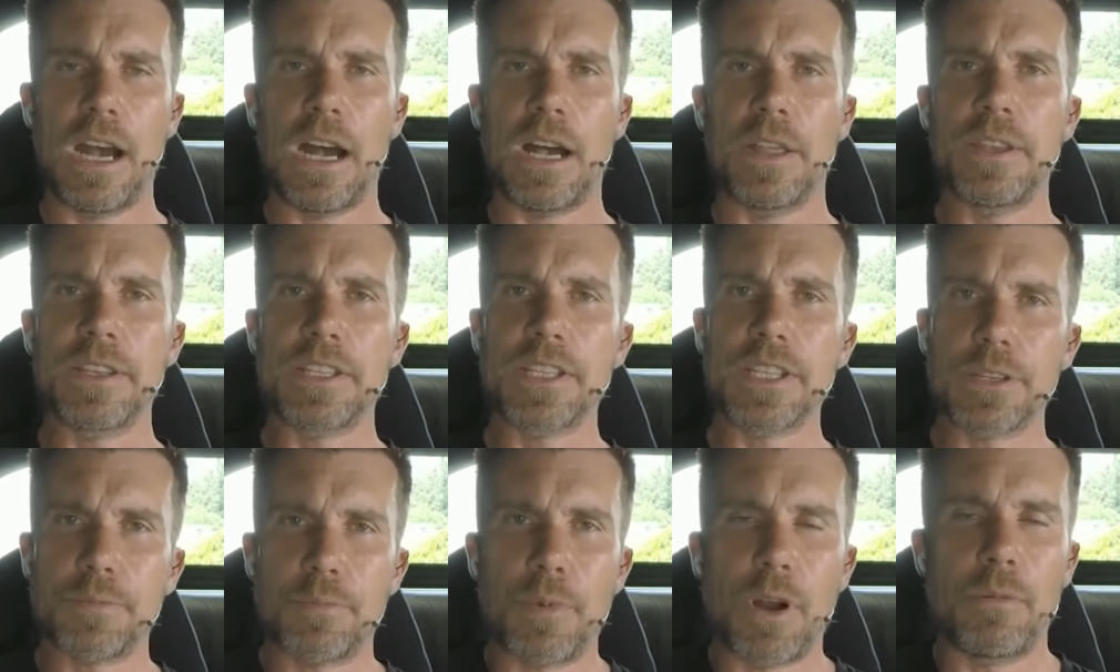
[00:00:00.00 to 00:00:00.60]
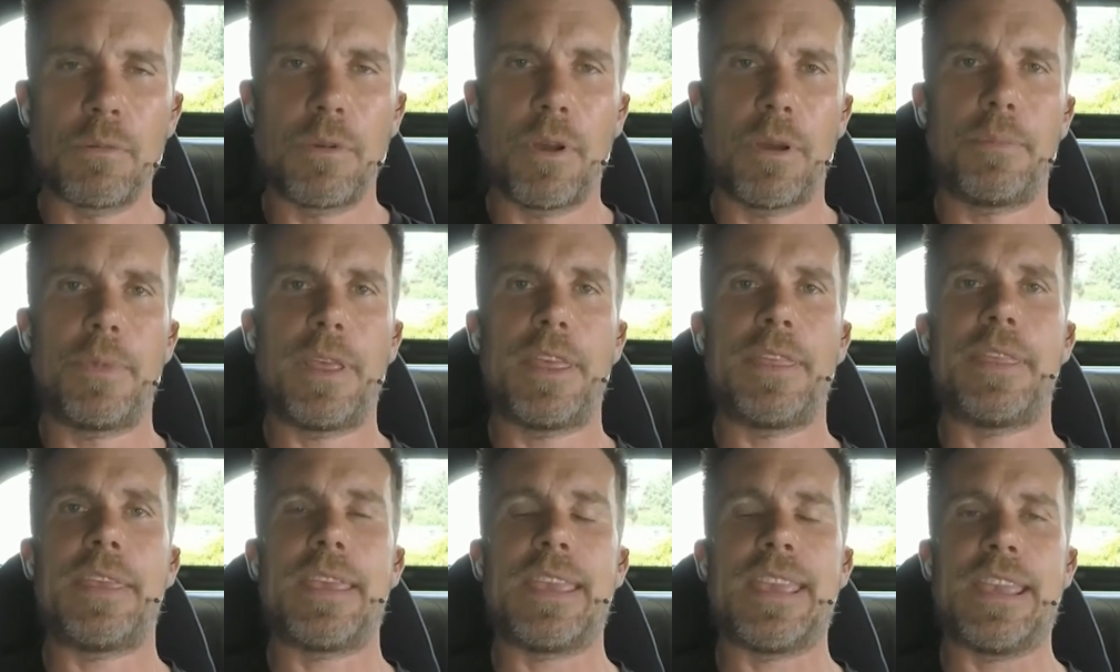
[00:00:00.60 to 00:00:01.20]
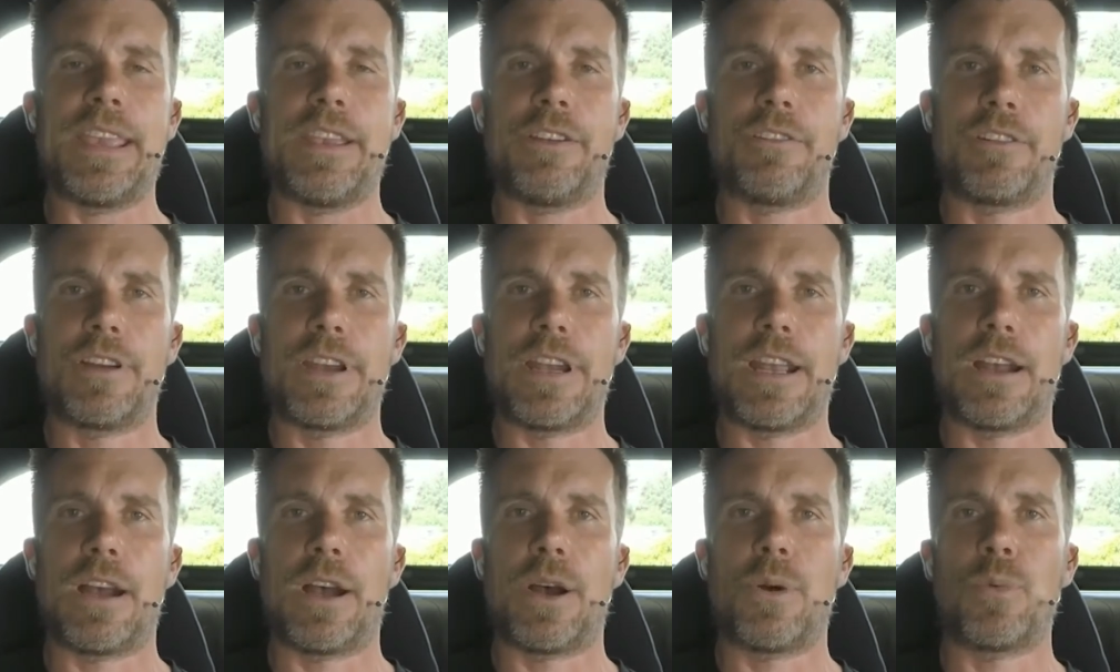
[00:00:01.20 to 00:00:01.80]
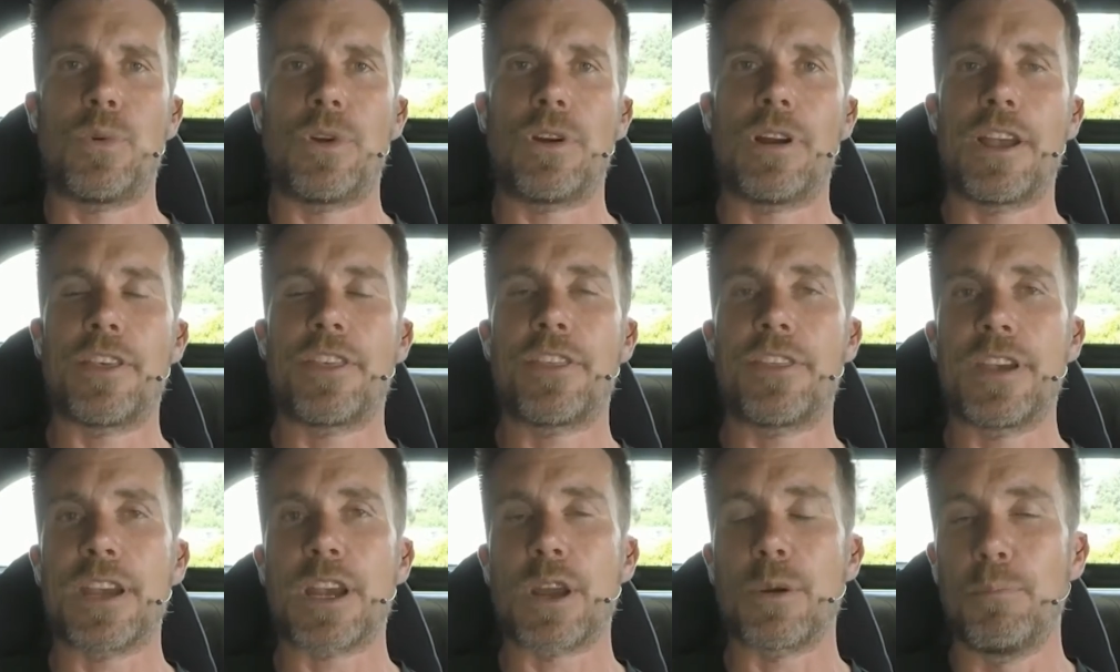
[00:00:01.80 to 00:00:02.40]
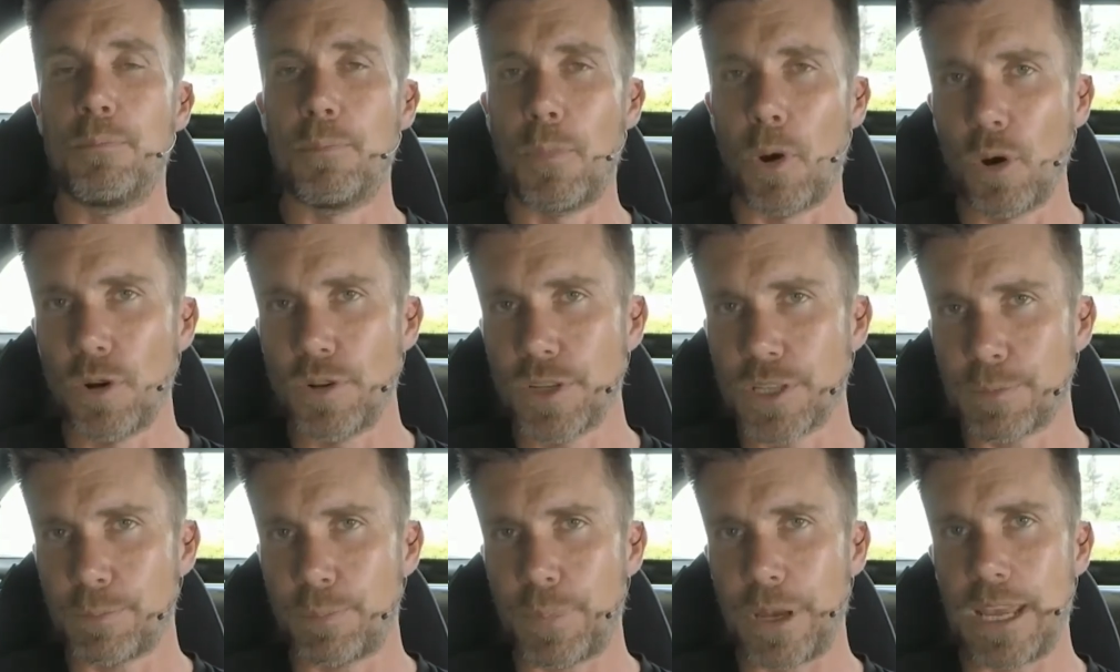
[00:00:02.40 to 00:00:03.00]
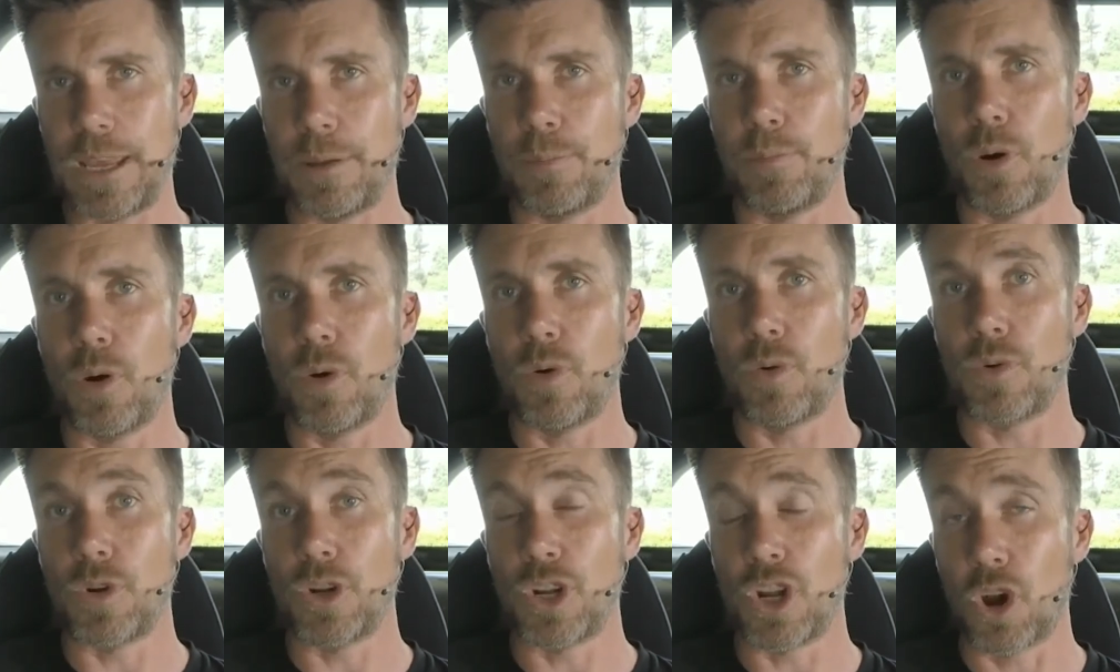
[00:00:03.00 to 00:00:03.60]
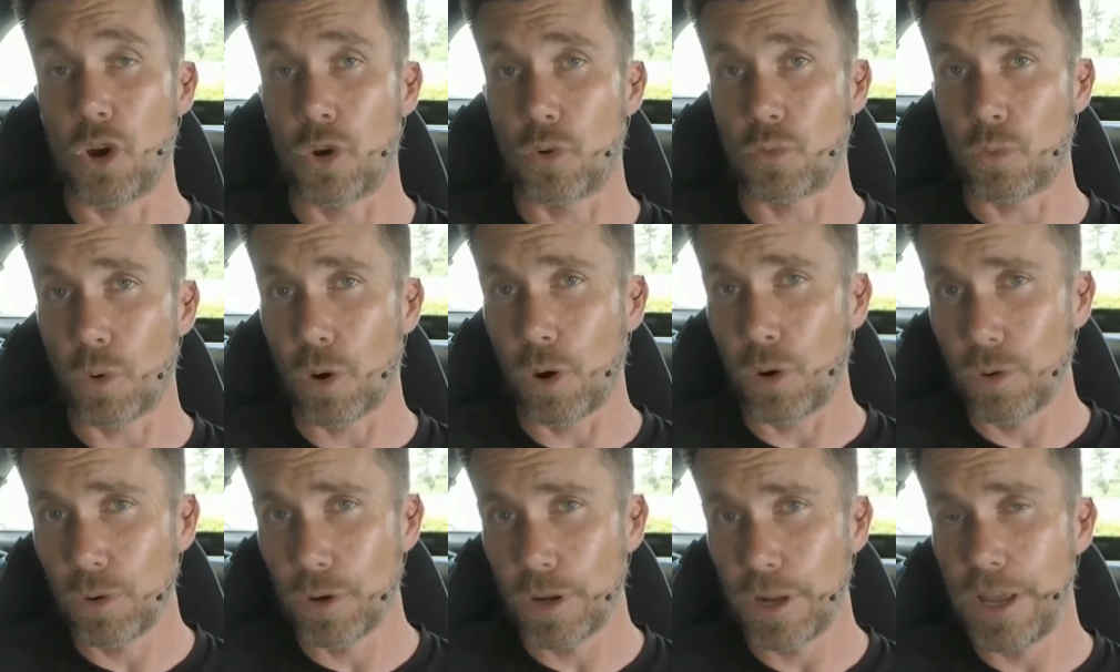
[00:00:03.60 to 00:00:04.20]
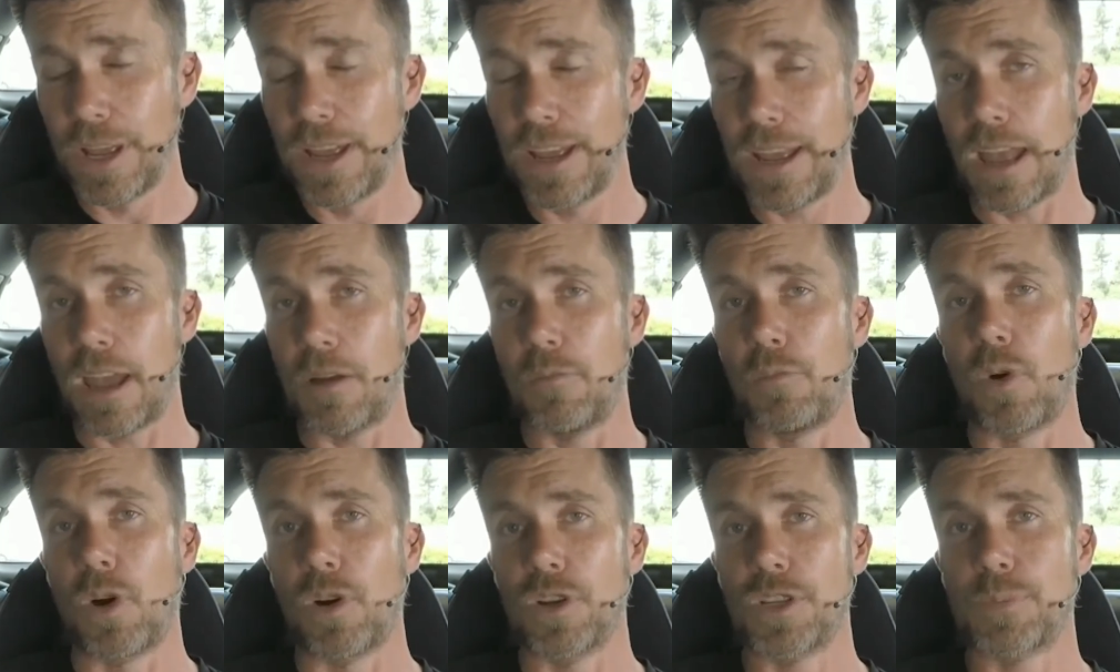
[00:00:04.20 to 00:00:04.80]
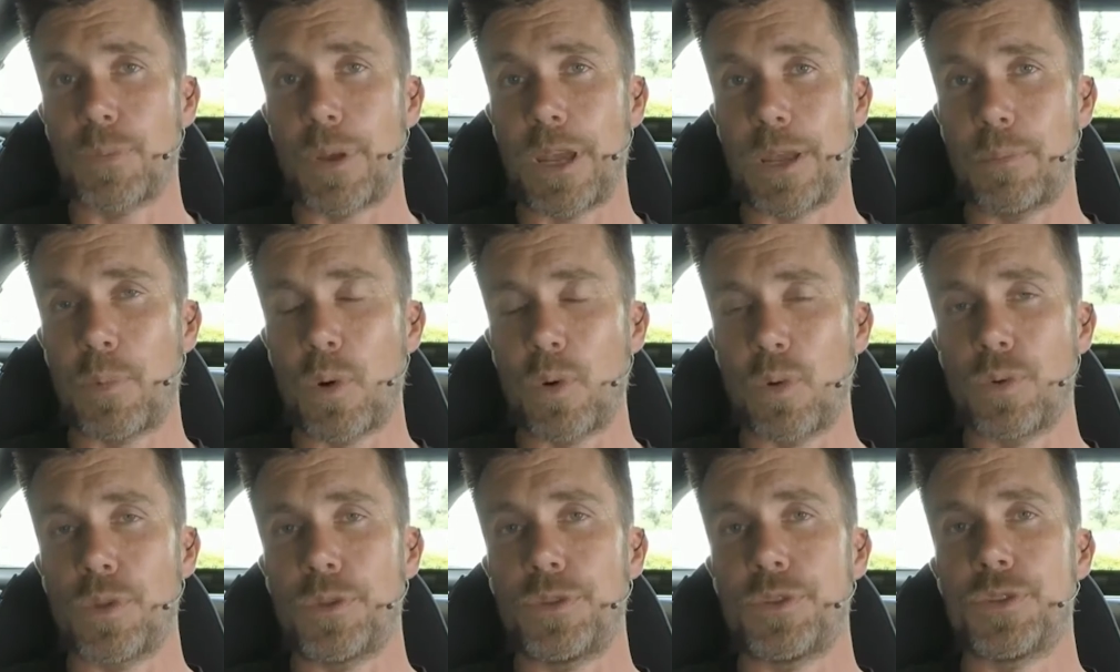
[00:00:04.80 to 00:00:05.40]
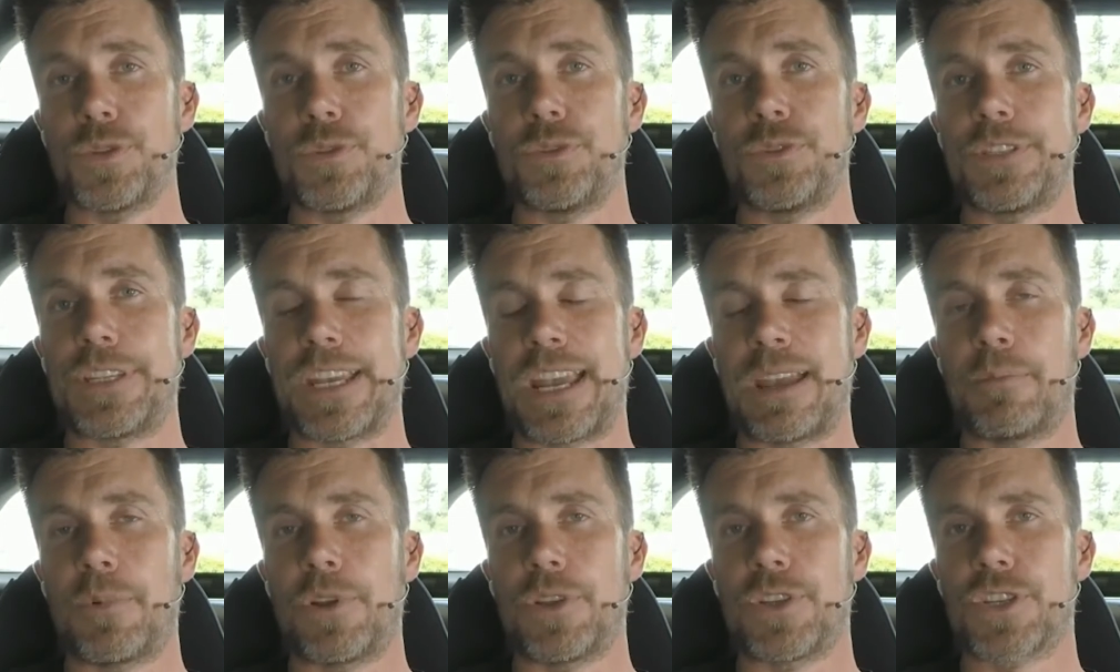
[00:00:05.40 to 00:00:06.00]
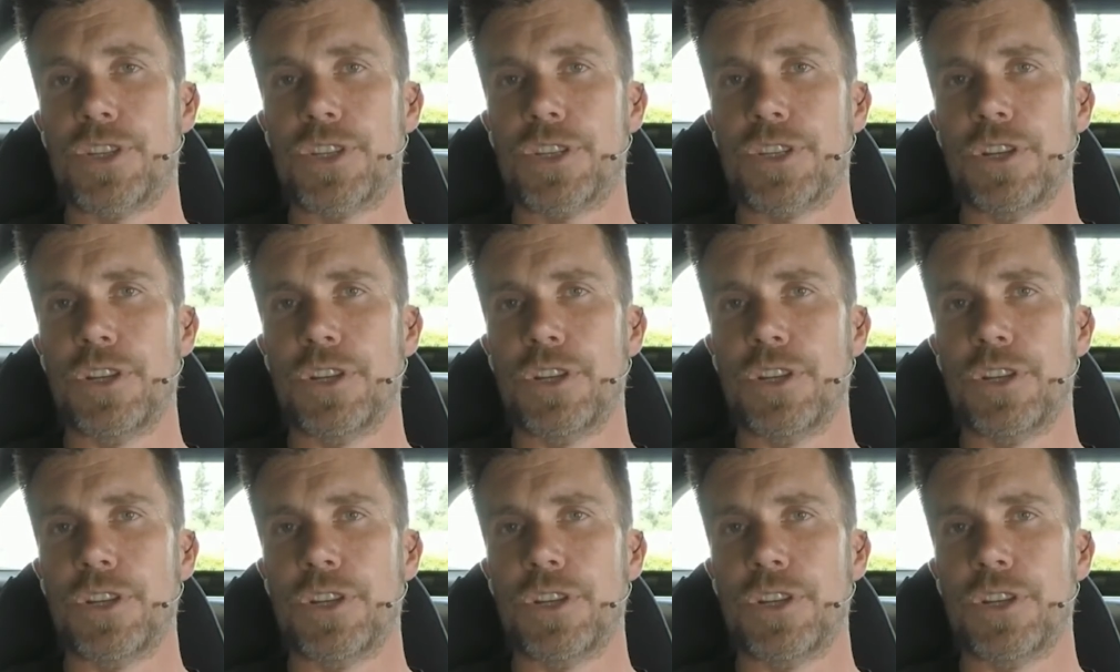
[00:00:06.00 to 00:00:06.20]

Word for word: Uh, this is probably the area where I think most people go wrong and most people do damage.